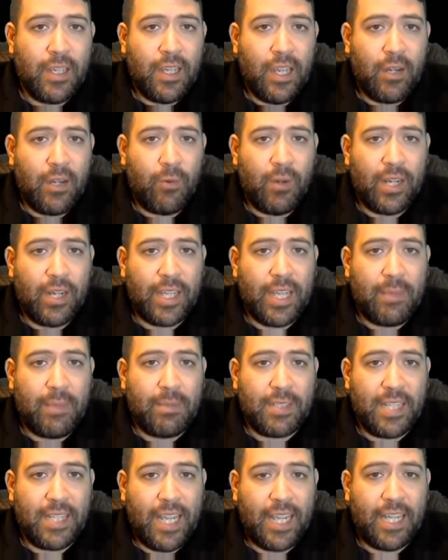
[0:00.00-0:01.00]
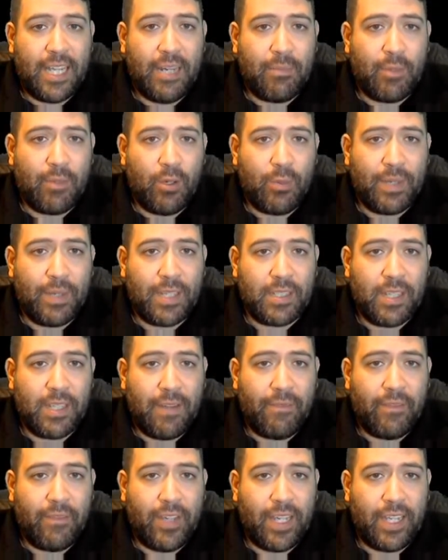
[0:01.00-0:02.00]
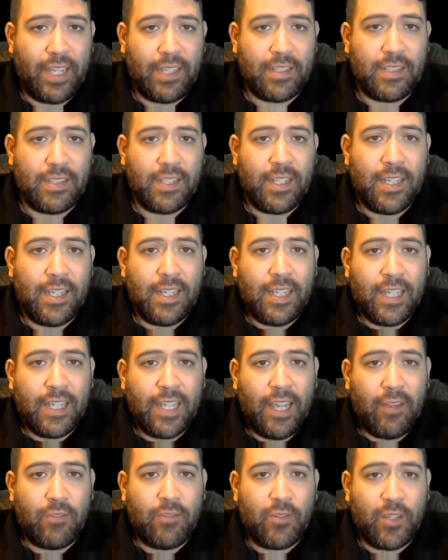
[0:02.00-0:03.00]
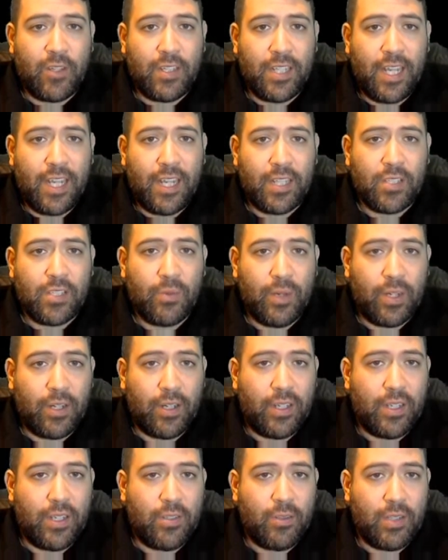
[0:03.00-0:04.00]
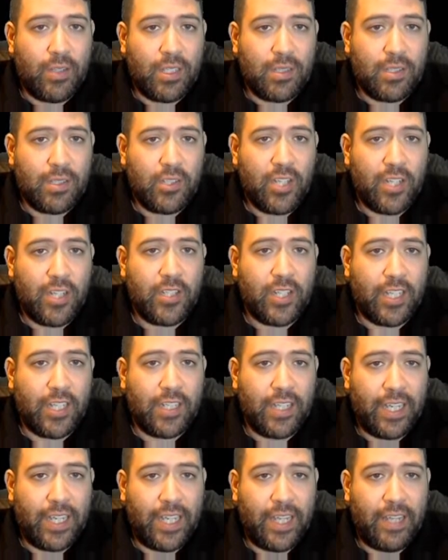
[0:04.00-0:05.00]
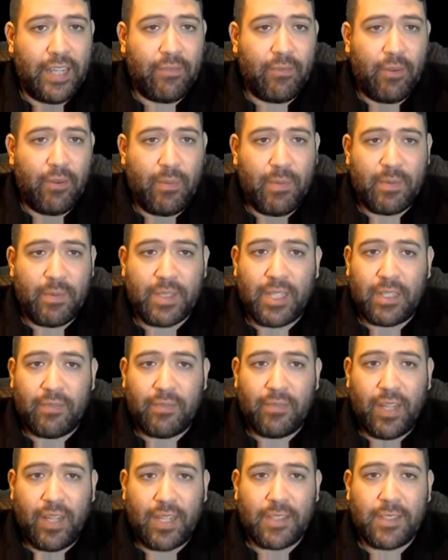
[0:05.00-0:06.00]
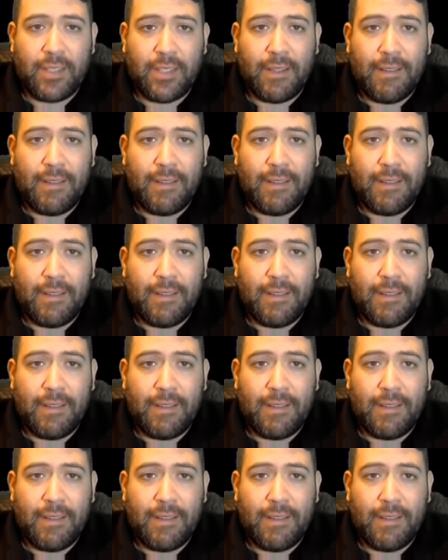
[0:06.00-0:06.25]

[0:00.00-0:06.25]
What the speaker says: I don't want to keep attacking him though, because it invites counterattacks. We are going to do this. Shang-Chi can take a hit from him. He's got deflex.